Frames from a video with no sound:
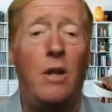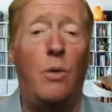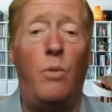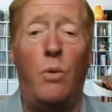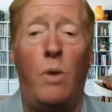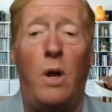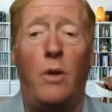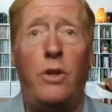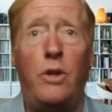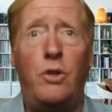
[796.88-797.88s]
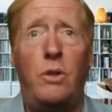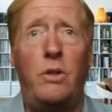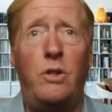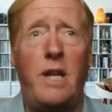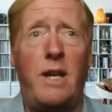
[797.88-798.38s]
that
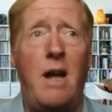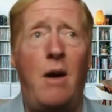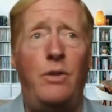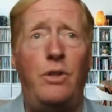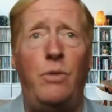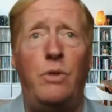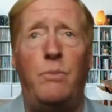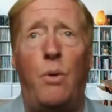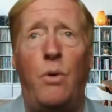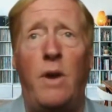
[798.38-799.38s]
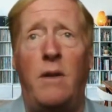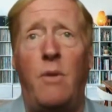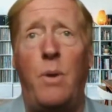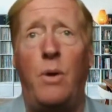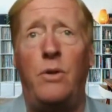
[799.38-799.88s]
this technology was born out of
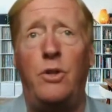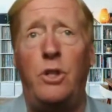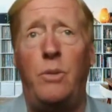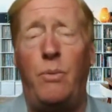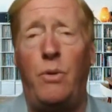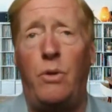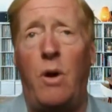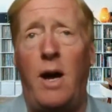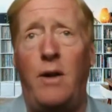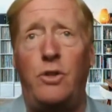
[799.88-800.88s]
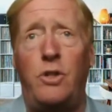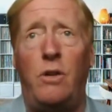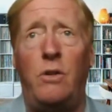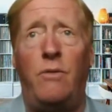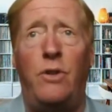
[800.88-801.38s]
a partnership with Ohio State
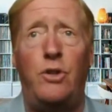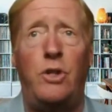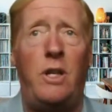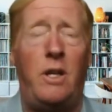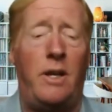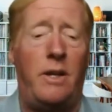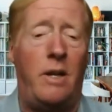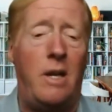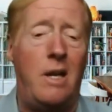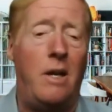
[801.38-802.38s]
University and